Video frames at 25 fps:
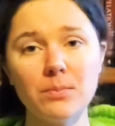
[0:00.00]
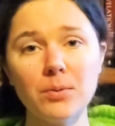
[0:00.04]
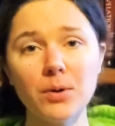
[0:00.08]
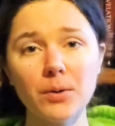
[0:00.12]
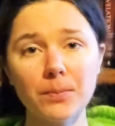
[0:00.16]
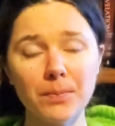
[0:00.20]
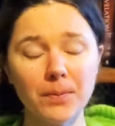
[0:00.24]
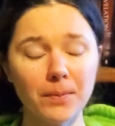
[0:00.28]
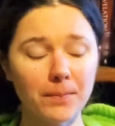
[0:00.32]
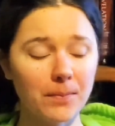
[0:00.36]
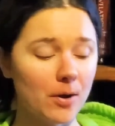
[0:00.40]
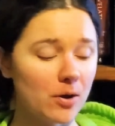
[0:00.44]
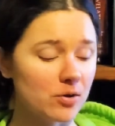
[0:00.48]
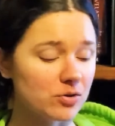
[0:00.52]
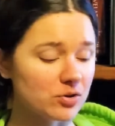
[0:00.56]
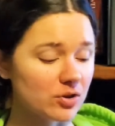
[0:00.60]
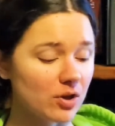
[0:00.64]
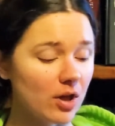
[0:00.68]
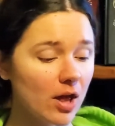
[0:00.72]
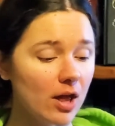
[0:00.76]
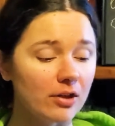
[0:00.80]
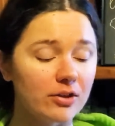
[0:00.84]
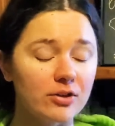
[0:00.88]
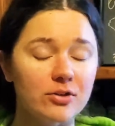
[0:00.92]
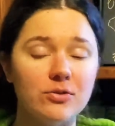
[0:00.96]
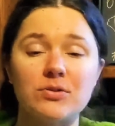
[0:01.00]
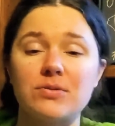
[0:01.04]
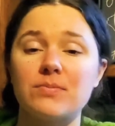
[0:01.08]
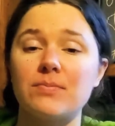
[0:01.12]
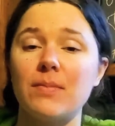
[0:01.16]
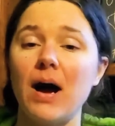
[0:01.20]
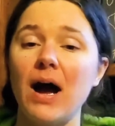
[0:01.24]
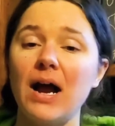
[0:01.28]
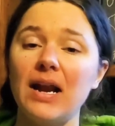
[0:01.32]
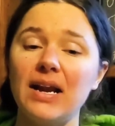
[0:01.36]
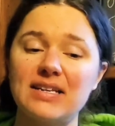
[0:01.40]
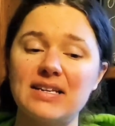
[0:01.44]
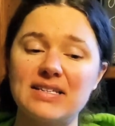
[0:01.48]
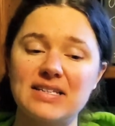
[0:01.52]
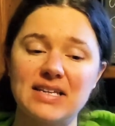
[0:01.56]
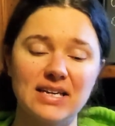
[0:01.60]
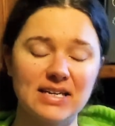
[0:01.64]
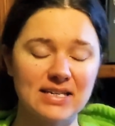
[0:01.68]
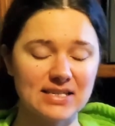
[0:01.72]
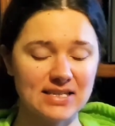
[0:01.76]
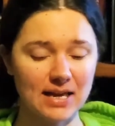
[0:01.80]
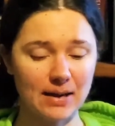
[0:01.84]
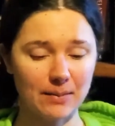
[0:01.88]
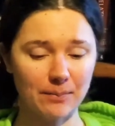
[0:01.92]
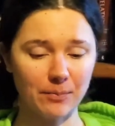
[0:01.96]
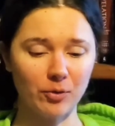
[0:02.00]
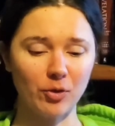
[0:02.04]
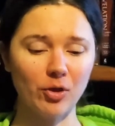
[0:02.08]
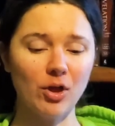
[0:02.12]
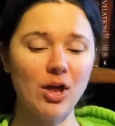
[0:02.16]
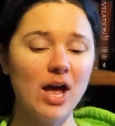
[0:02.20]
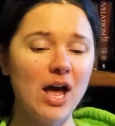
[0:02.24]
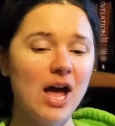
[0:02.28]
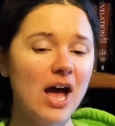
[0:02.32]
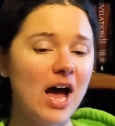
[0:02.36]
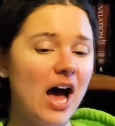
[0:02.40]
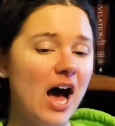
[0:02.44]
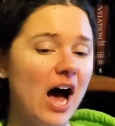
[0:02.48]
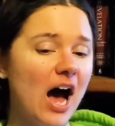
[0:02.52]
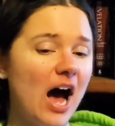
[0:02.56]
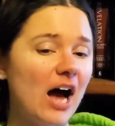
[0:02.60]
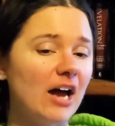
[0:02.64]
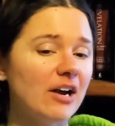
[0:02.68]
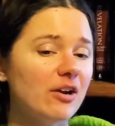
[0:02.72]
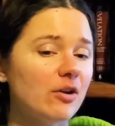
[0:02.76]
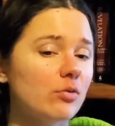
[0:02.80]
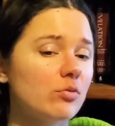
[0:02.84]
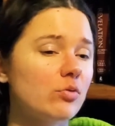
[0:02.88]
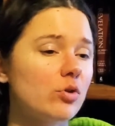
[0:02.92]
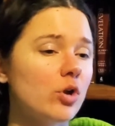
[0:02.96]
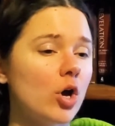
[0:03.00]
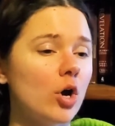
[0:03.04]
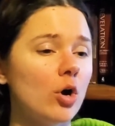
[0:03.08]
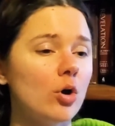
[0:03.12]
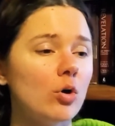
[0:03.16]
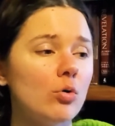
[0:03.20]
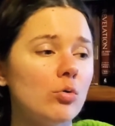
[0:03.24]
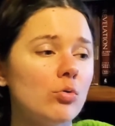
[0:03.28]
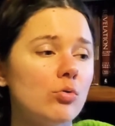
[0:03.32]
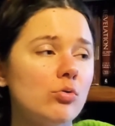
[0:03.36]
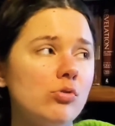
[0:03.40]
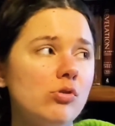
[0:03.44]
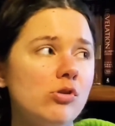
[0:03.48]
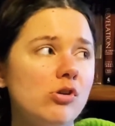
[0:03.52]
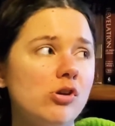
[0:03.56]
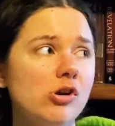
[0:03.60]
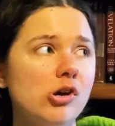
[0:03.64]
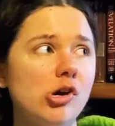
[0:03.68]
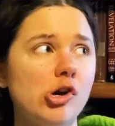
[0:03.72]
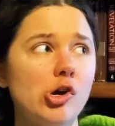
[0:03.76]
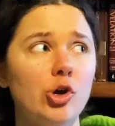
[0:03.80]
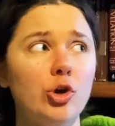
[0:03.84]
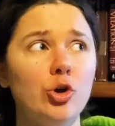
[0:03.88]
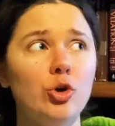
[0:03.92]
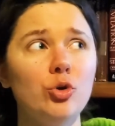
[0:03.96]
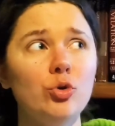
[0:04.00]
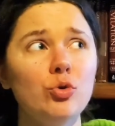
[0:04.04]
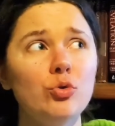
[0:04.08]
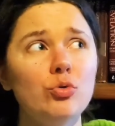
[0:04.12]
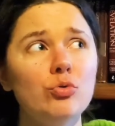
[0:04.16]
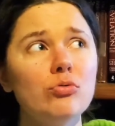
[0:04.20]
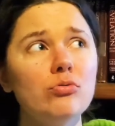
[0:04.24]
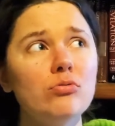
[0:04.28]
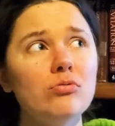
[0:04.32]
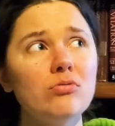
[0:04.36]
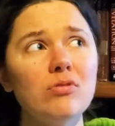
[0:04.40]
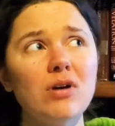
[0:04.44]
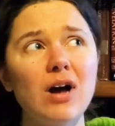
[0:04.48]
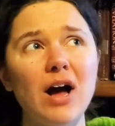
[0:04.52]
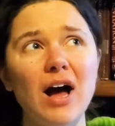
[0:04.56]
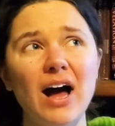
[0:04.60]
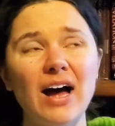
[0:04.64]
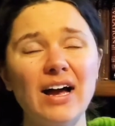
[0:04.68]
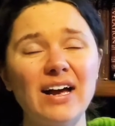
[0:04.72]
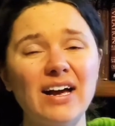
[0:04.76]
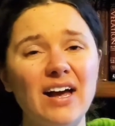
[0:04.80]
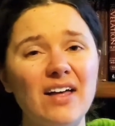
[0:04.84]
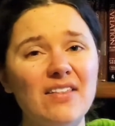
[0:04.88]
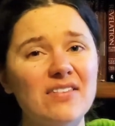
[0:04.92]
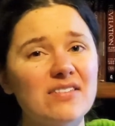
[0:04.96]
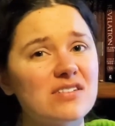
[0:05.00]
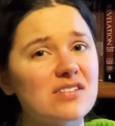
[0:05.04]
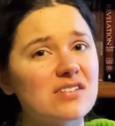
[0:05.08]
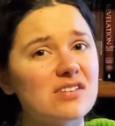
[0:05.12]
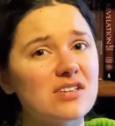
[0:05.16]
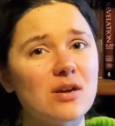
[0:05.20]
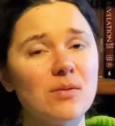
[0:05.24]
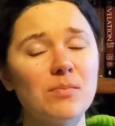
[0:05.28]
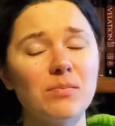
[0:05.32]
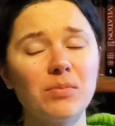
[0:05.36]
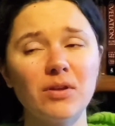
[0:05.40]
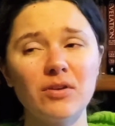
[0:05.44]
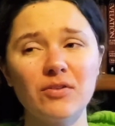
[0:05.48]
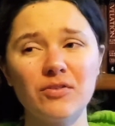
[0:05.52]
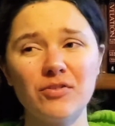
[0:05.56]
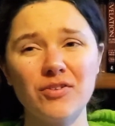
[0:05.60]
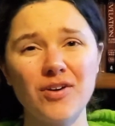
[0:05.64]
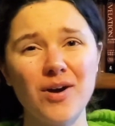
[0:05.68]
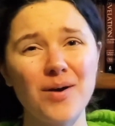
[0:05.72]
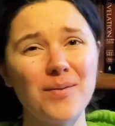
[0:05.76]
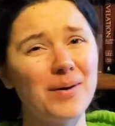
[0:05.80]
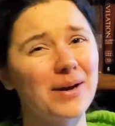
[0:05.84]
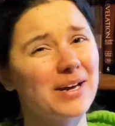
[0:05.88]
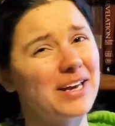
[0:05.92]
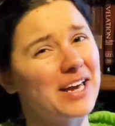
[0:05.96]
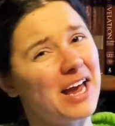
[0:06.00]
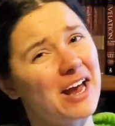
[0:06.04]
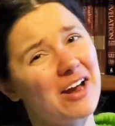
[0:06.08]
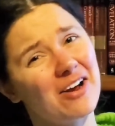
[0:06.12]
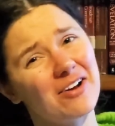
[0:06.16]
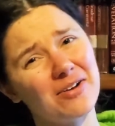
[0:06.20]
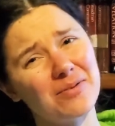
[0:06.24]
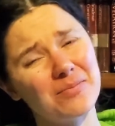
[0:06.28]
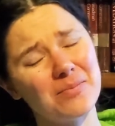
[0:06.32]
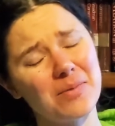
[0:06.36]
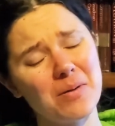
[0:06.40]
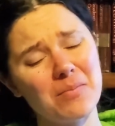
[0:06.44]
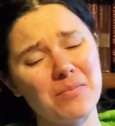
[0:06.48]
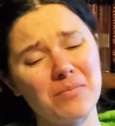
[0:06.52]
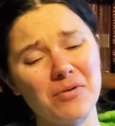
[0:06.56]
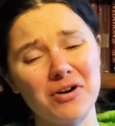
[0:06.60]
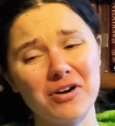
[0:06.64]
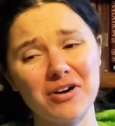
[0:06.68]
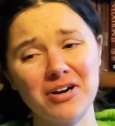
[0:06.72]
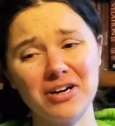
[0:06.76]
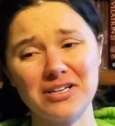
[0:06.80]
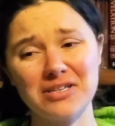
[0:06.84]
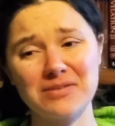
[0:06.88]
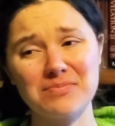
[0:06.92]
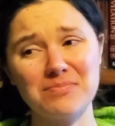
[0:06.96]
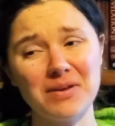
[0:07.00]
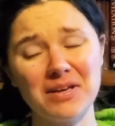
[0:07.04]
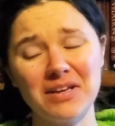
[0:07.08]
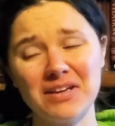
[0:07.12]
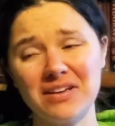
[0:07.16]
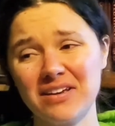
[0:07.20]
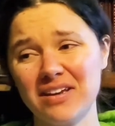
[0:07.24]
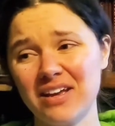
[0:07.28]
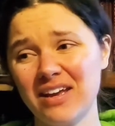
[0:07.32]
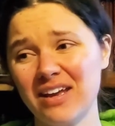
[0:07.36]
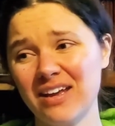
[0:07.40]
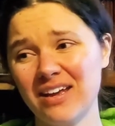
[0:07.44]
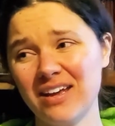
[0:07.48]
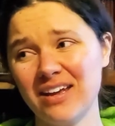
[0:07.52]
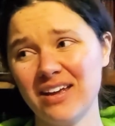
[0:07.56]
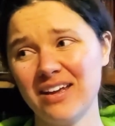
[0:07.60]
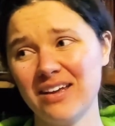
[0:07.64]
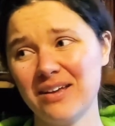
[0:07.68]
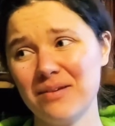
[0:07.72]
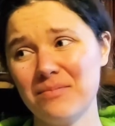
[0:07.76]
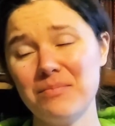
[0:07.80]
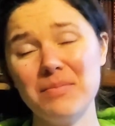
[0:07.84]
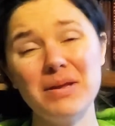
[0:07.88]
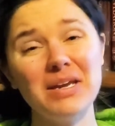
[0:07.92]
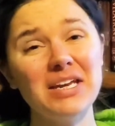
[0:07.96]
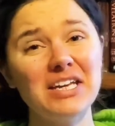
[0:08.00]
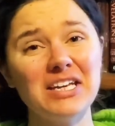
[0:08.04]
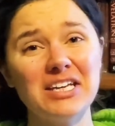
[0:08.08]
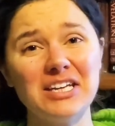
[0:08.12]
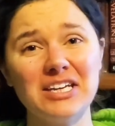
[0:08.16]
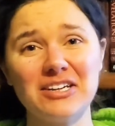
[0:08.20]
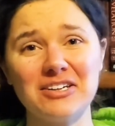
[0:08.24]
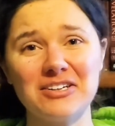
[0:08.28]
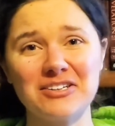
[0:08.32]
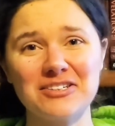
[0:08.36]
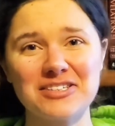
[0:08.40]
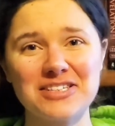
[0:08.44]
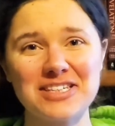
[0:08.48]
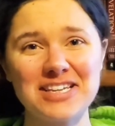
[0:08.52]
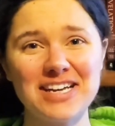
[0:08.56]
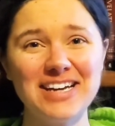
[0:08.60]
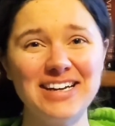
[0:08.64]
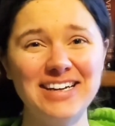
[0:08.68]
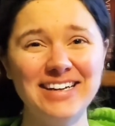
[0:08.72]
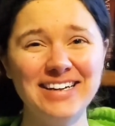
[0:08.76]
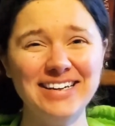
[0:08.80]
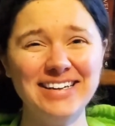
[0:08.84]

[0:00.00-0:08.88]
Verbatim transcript: book proposal, I'll use mine as an example. I don't know who I got this template from, I can't remember. It's been many years.